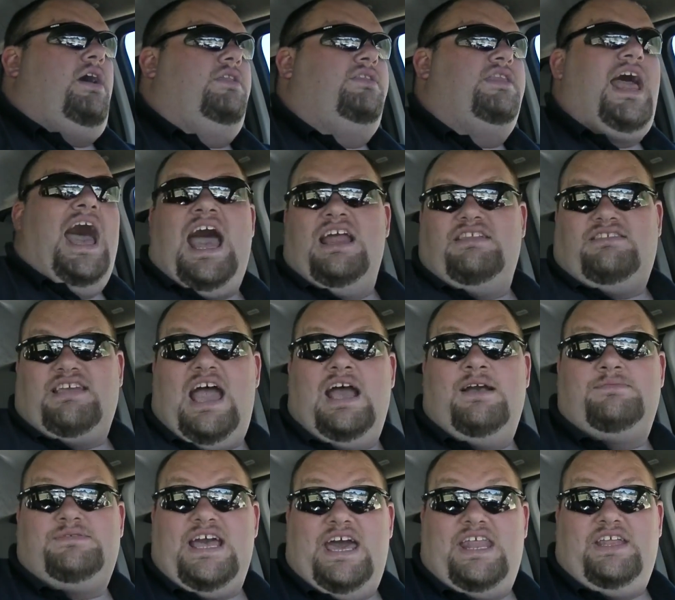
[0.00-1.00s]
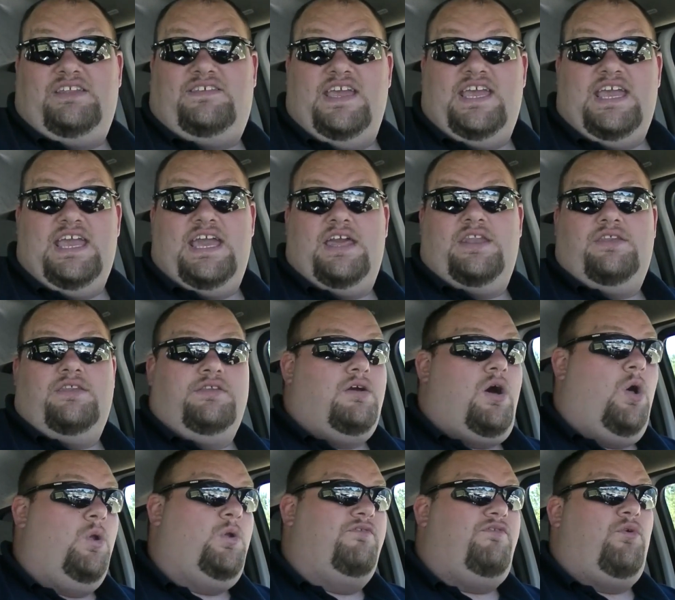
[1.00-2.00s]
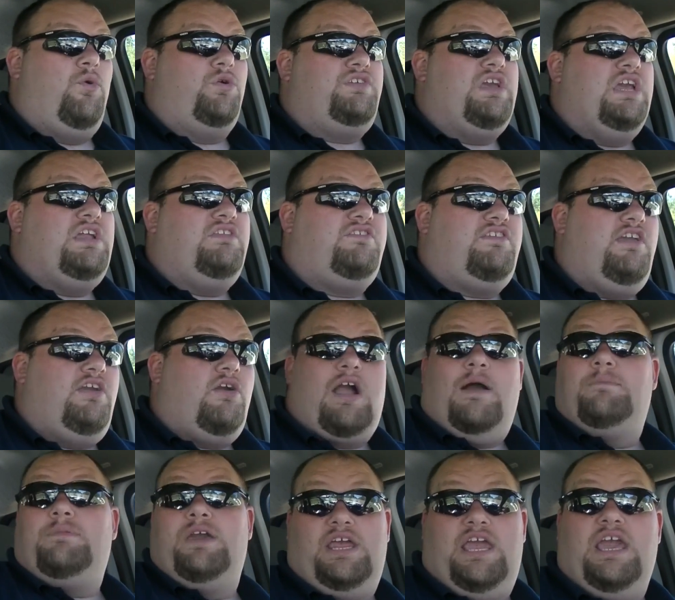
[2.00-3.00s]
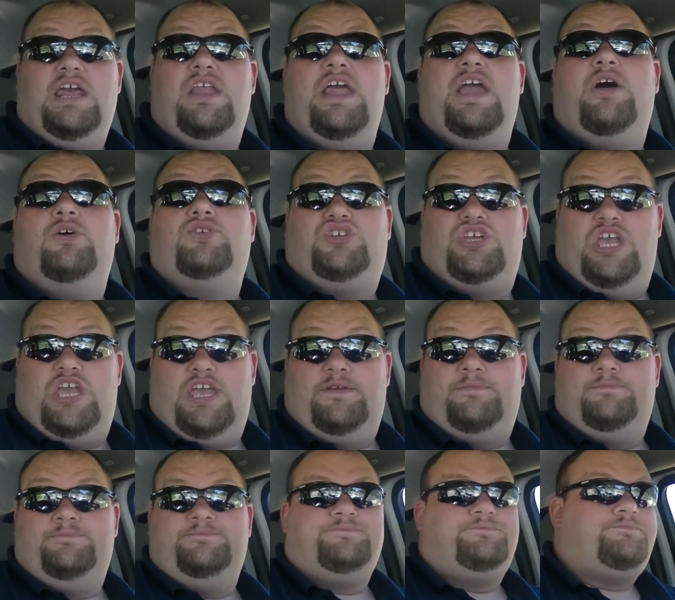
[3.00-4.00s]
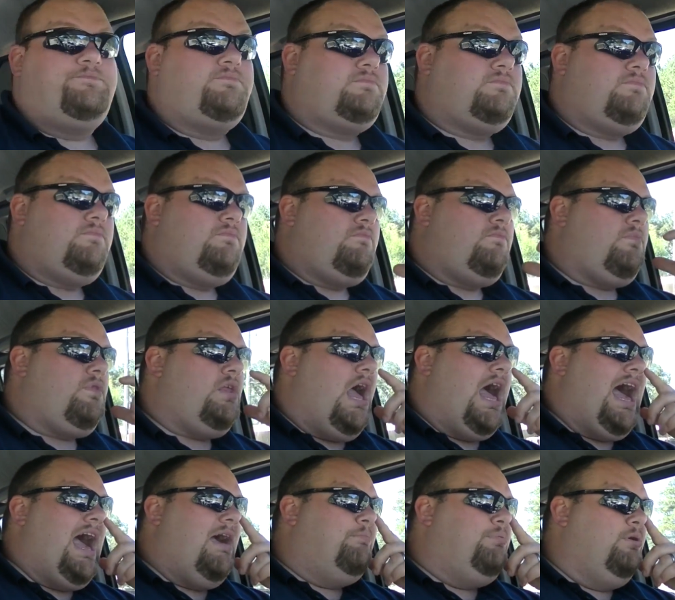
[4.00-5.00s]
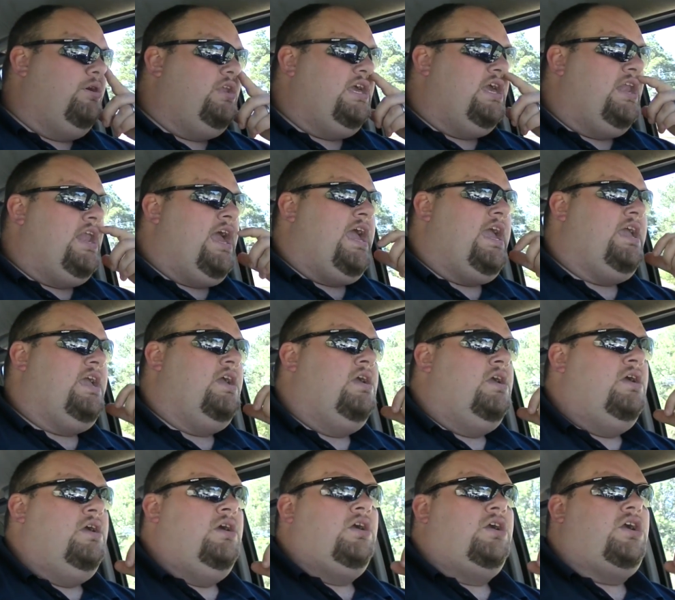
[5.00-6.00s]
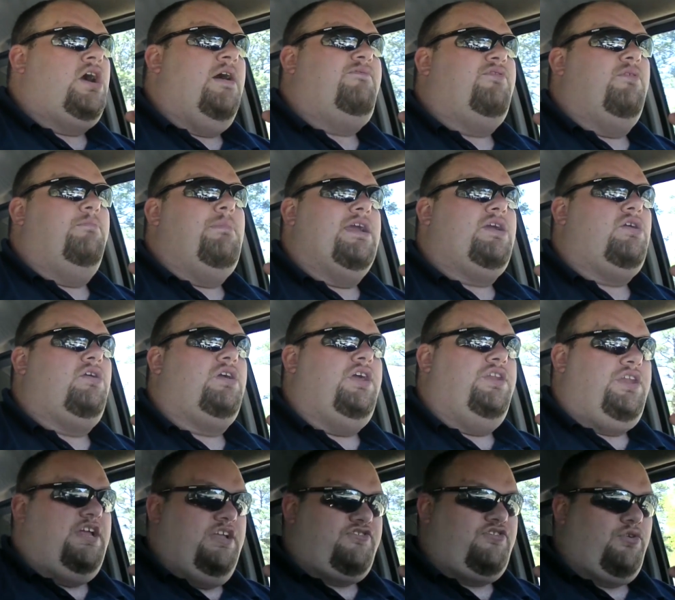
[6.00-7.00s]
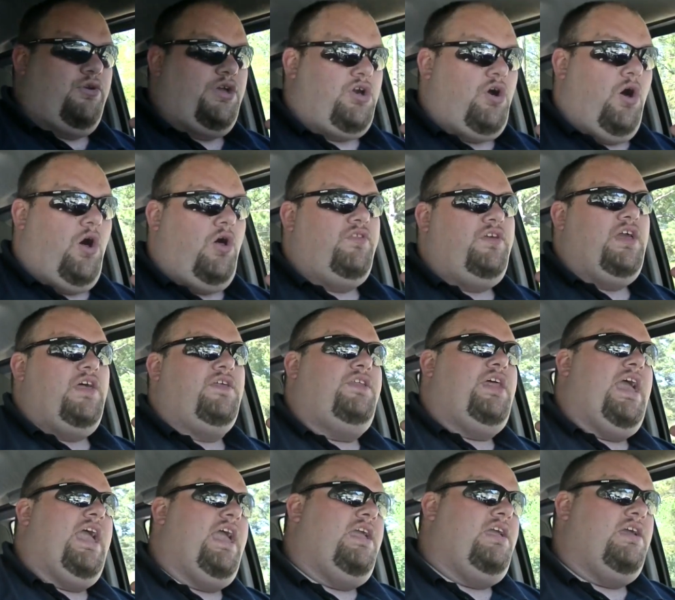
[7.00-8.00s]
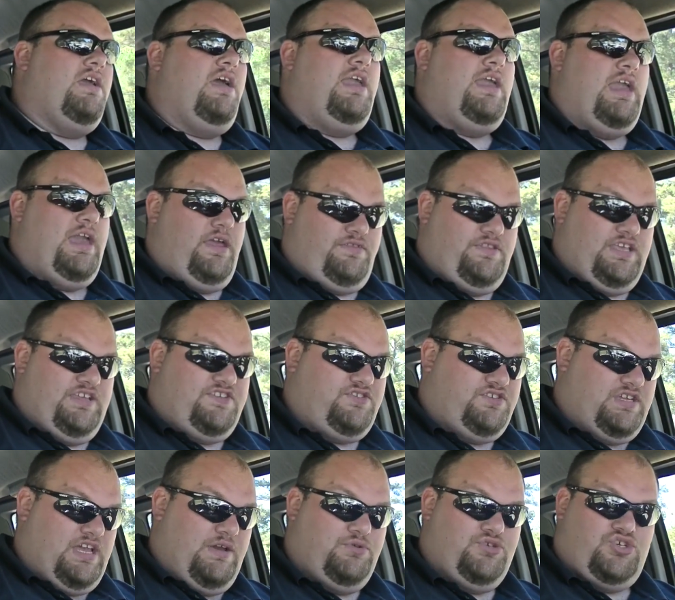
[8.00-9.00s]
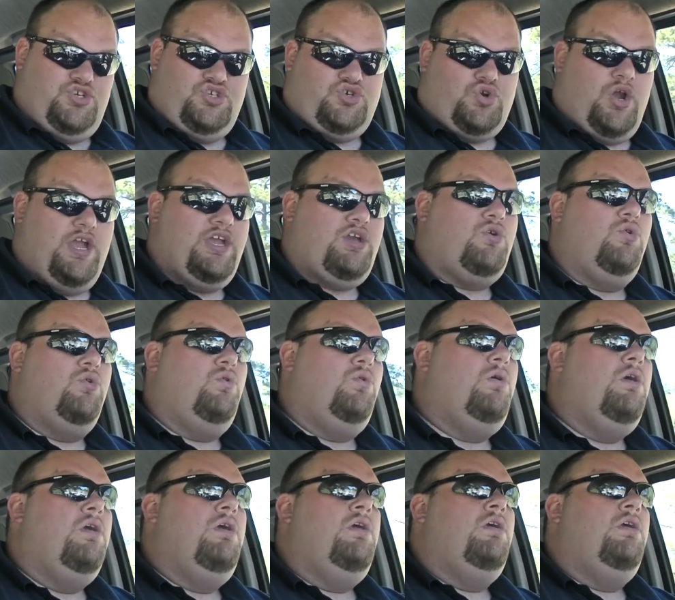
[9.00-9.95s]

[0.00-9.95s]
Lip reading: 9 times out of 10 on the 14 SEER, I'm going to get an LG. I put in a Comfort Maker condenser and coil the other day. It was a straight cool.